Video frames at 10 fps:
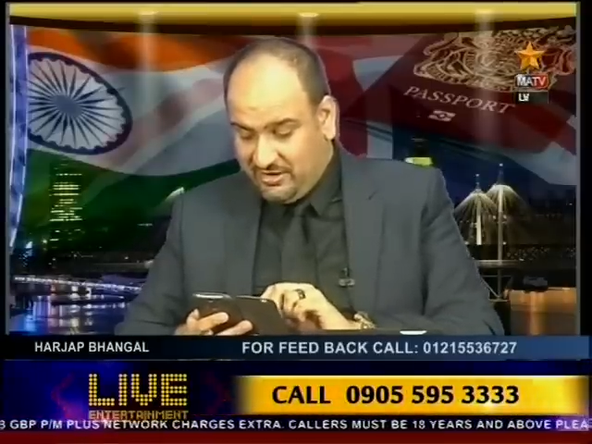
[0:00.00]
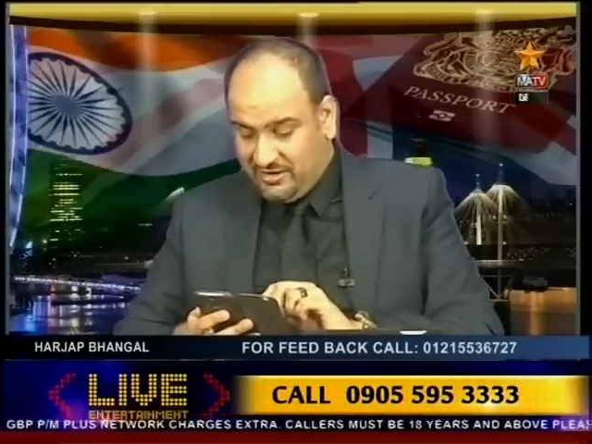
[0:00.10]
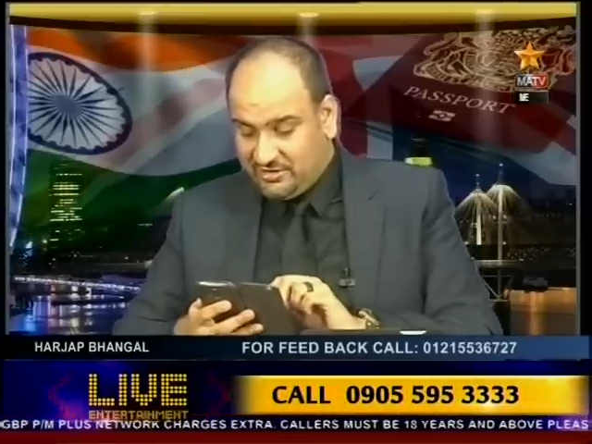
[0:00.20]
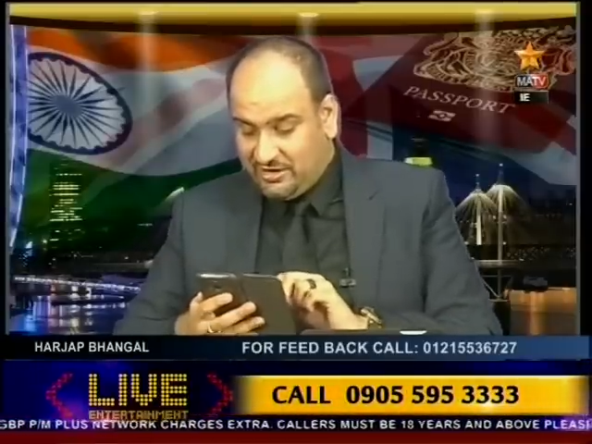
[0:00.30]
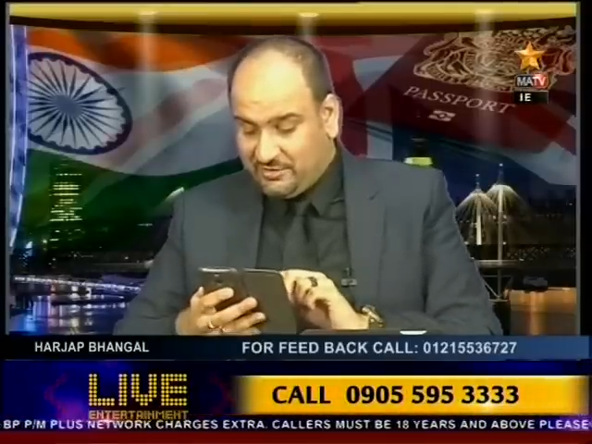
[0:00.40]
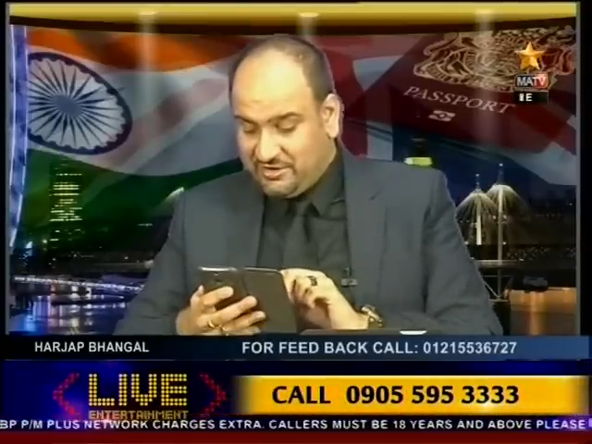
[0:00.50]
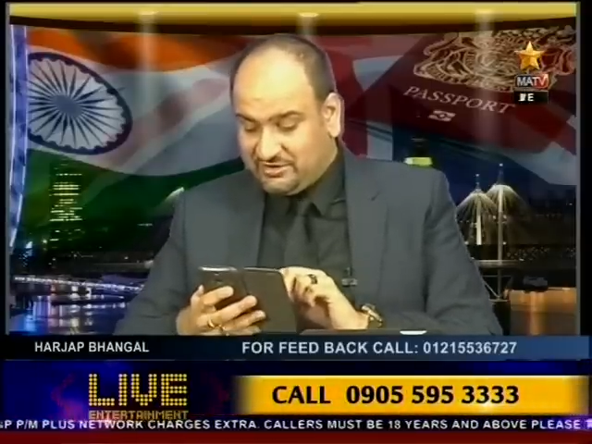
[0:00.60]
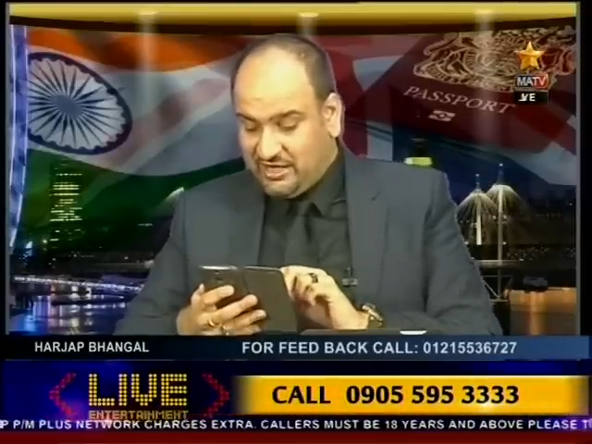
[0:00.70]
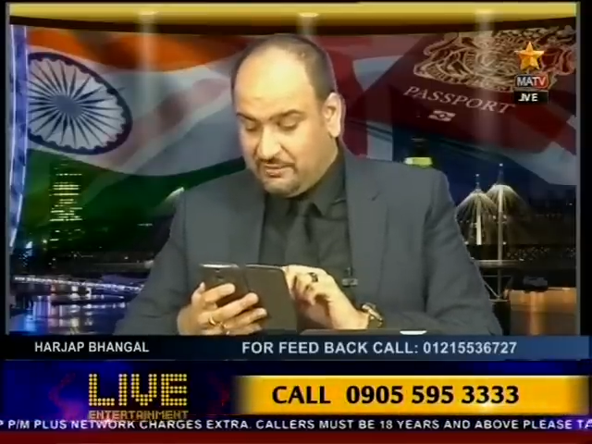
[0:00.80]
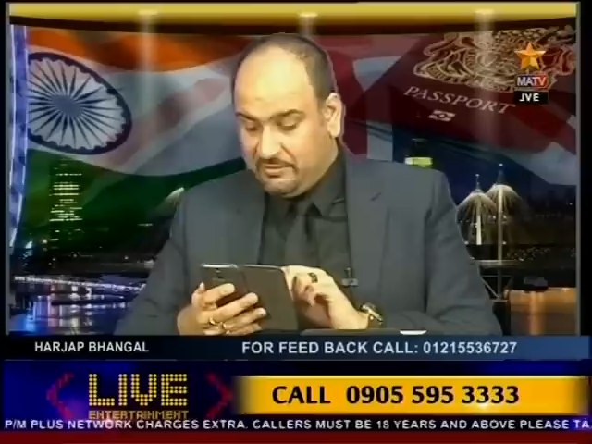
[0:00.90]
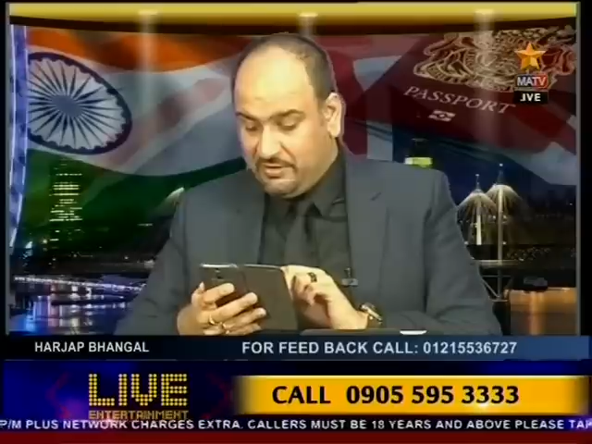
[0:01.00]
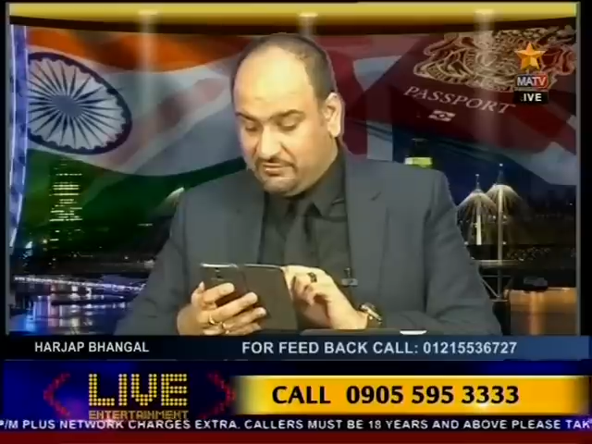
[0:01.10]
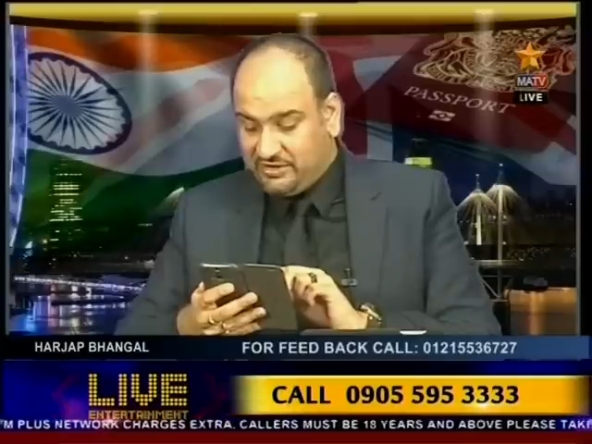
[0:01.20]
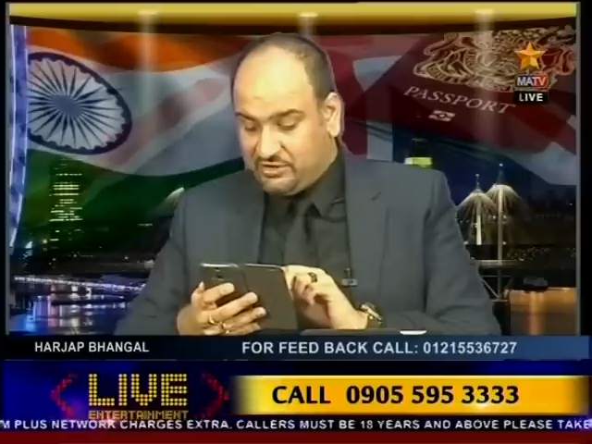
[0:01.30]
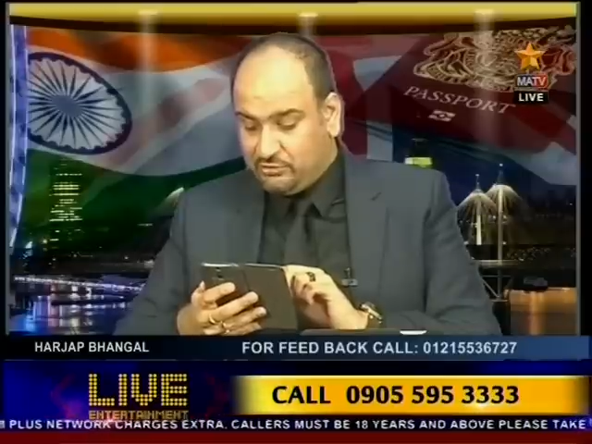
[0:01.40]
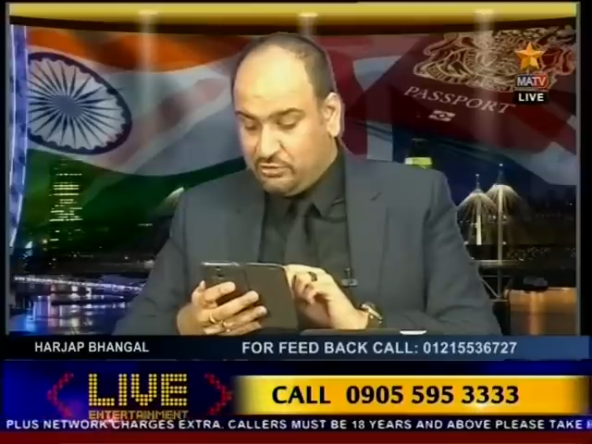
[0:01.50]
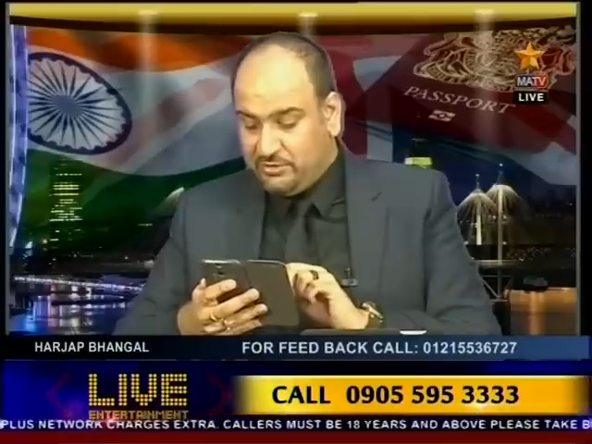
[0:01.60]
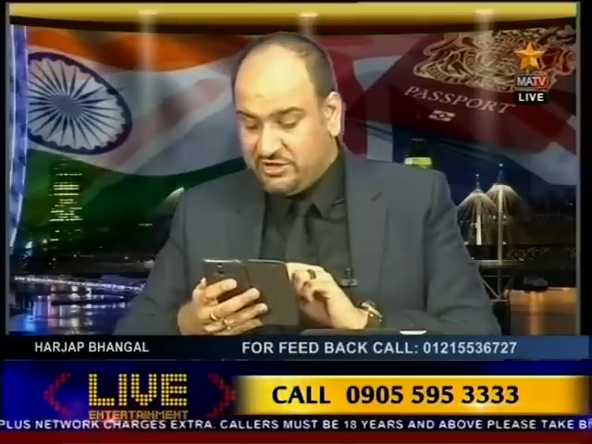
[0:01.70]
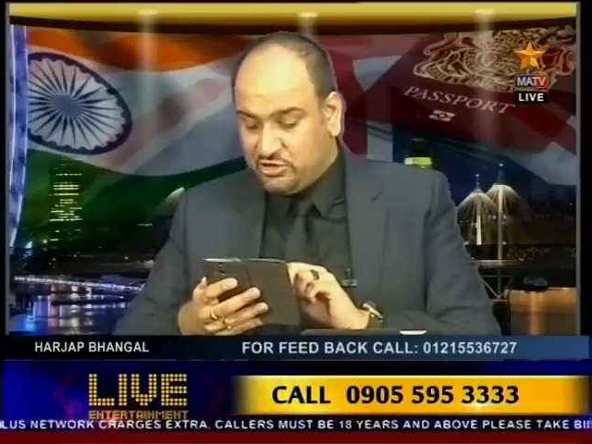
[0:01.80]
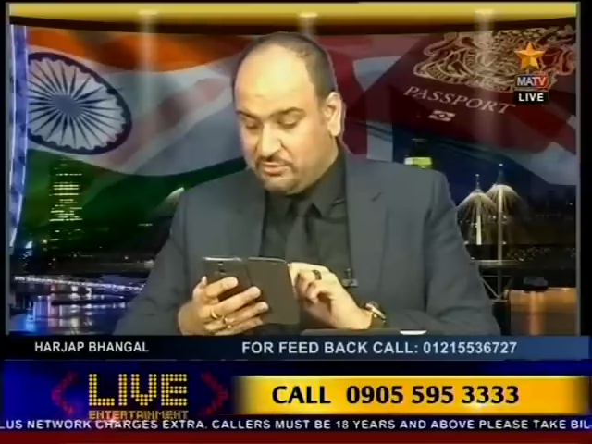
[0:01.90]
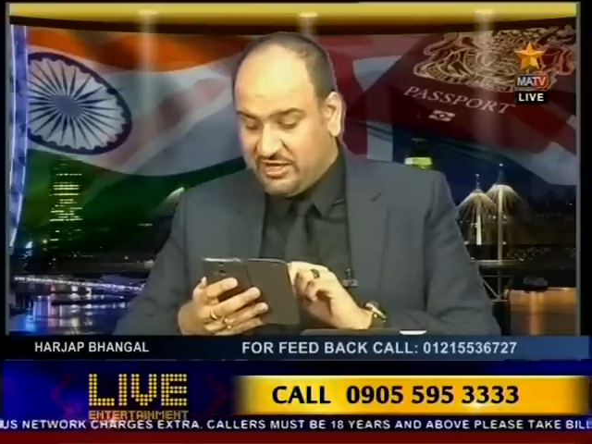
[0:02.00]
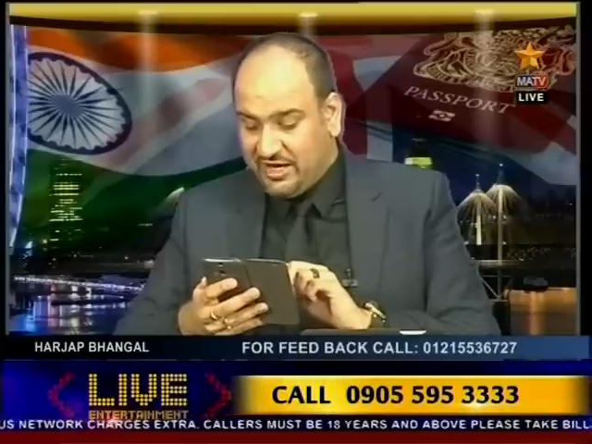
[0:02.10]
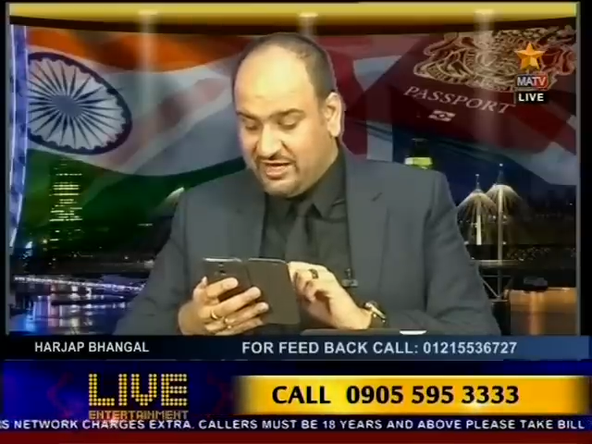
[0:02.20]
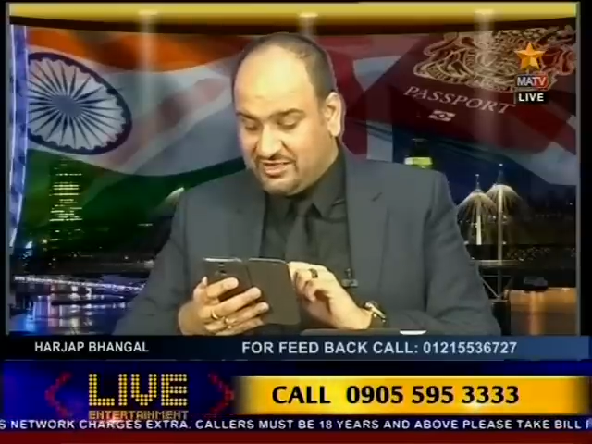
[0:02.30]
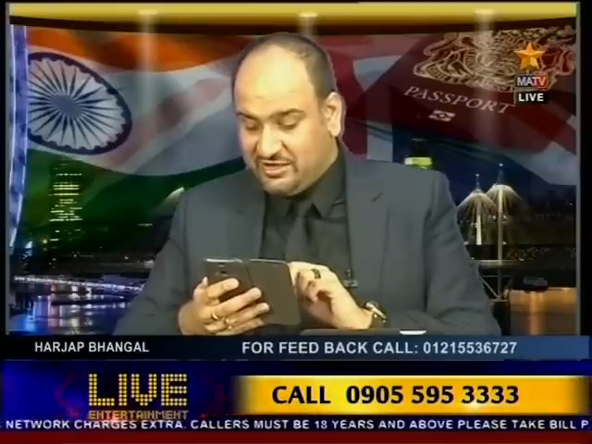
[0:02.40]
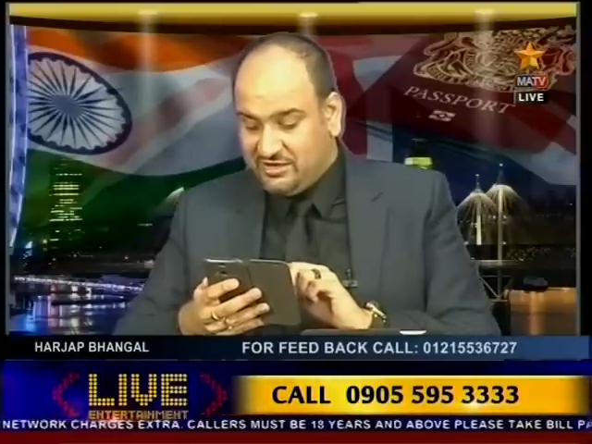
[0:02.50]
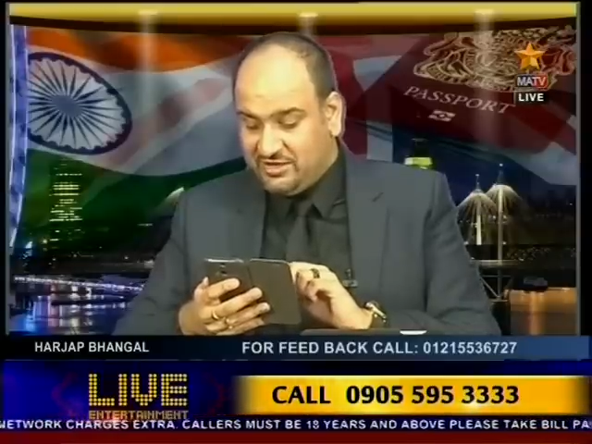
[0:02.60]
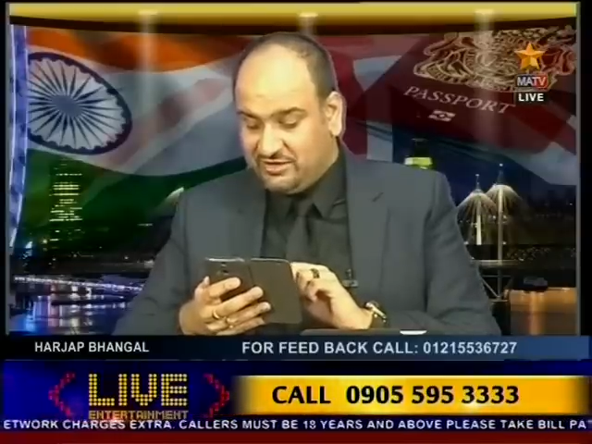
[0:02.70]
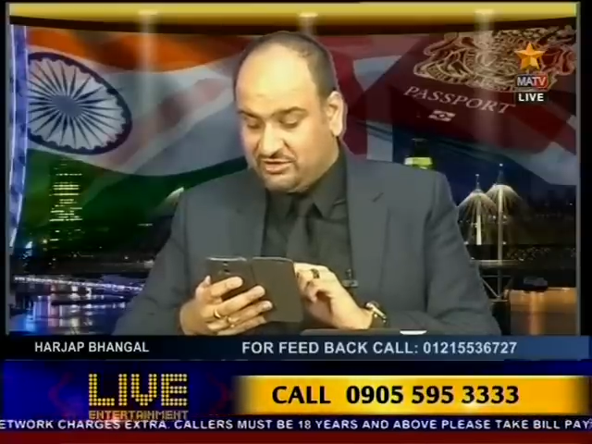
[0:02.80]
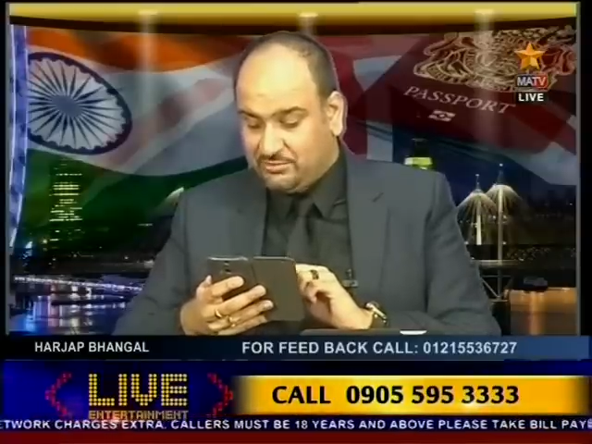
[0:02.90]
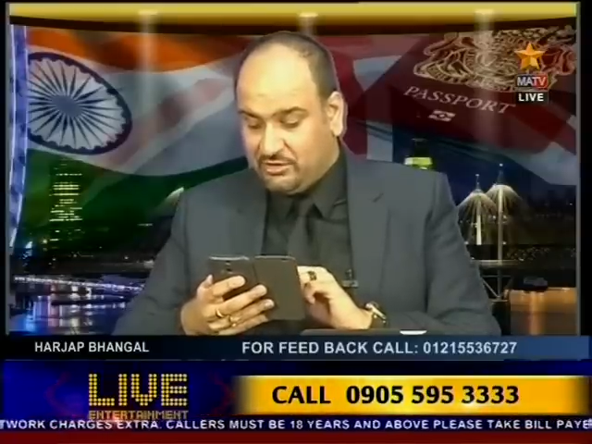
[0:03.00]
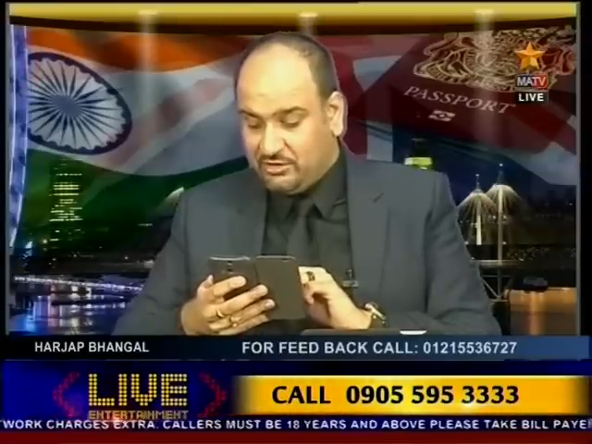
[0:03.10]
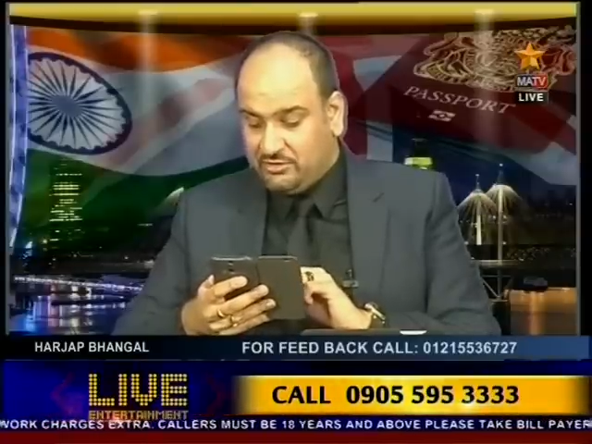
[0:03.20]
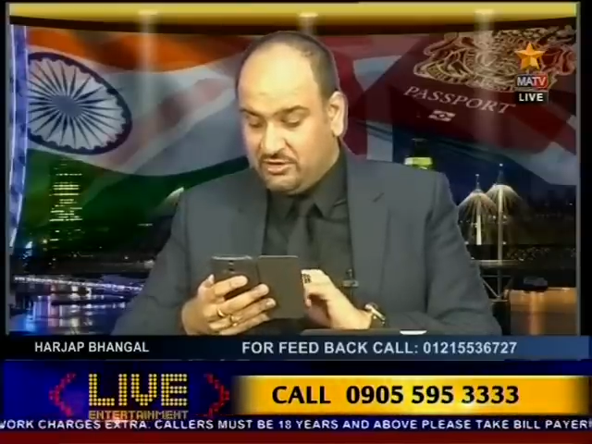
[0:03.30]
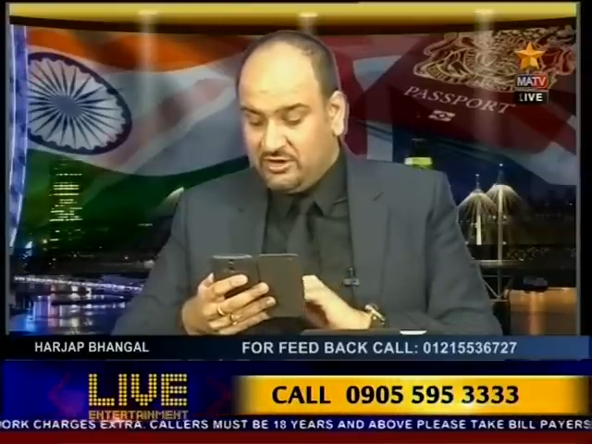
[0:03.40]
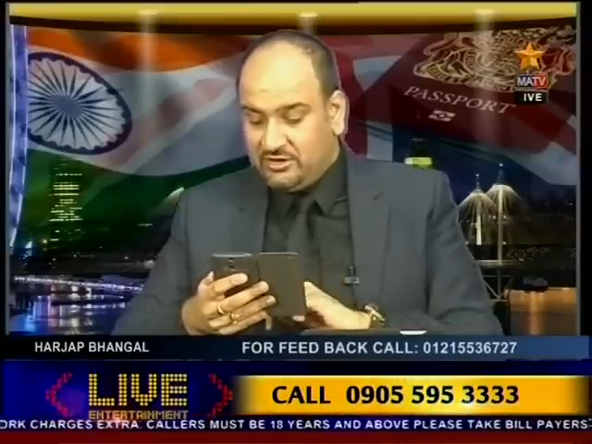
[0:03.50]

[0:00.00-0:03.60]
Harjap can you say happy birthday to Ruby, she'll be 18 years tomorrow,